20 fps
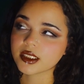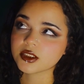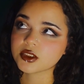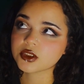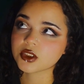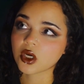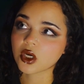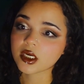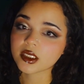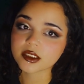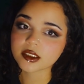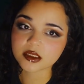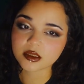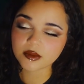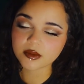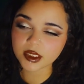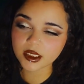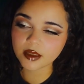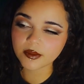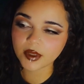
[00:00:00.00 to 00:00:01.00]
like talking to
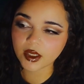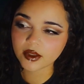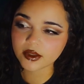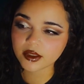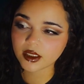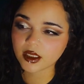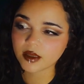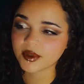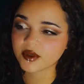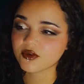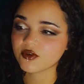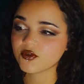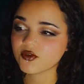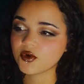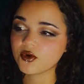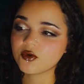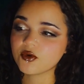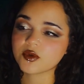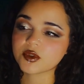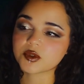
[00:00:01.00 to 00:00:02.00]
somebody about them. And
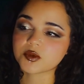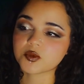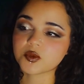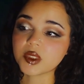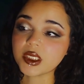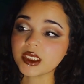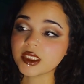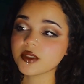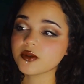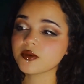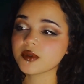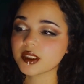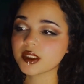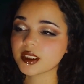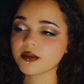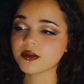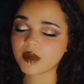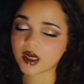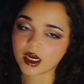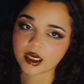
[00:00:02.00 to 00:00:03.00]
food was really,
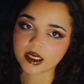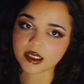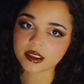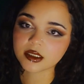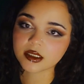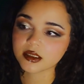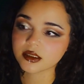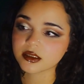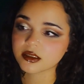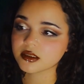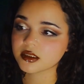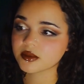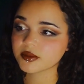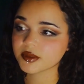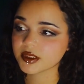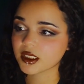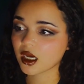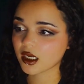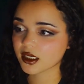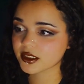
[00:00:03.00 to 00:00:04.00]
really mine,
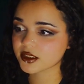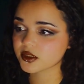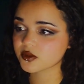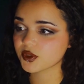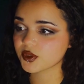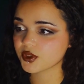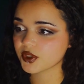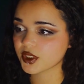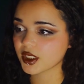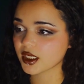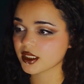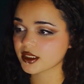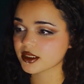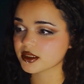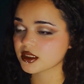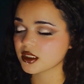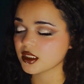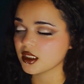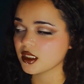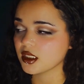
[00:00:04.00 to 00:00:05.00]
to be honest with you
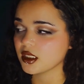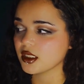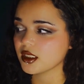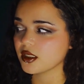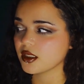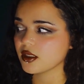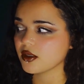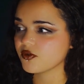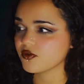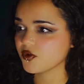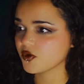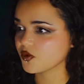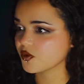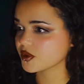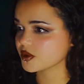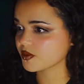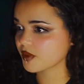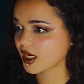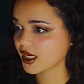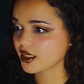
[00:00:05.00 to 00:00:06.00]
guys. Food
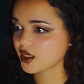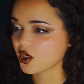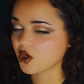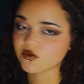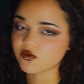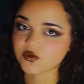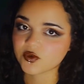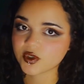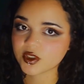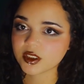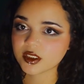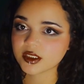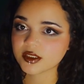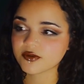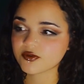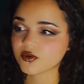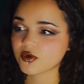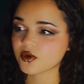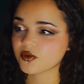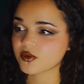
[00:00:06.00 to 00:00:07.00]
was my
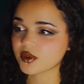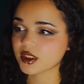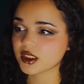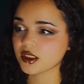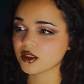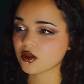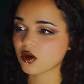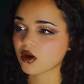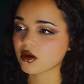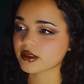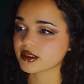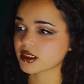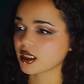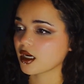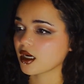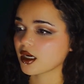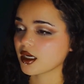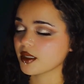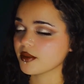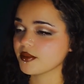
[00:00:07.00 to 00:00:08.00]
comfort for a really long
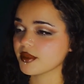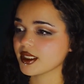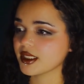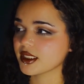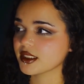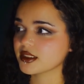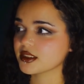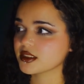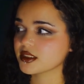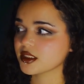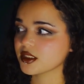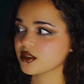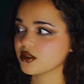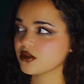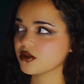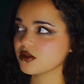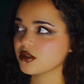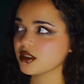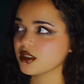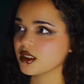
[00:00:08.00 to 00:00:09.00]
time. And it's
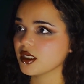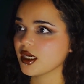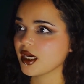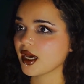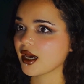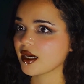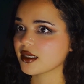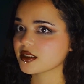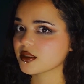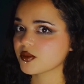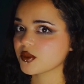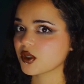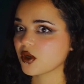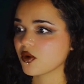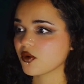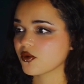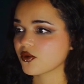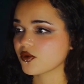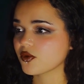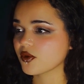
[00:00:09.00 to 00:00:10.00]
still, as I'm
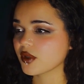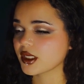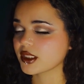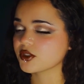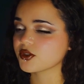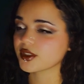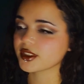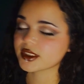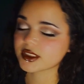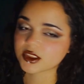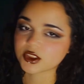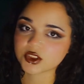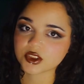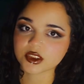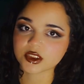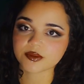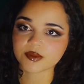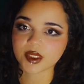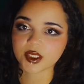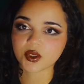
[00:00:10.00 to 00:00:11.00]
going through like
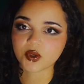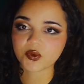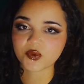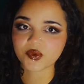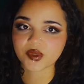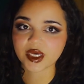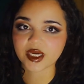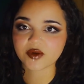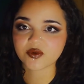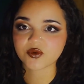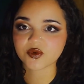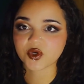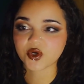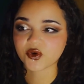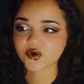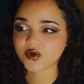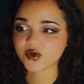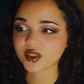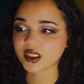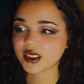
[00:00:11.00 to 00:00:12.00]
transitions in my own life
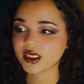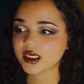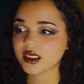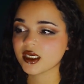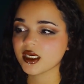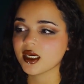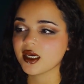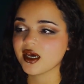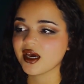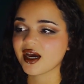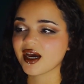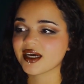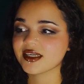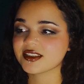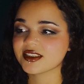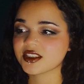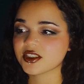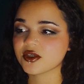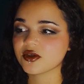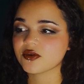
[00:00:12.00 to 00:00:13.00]
currently,
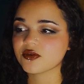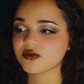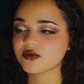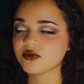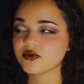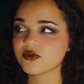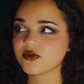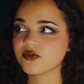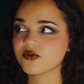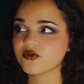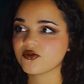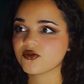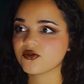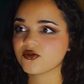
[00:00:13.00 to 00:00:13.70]
I still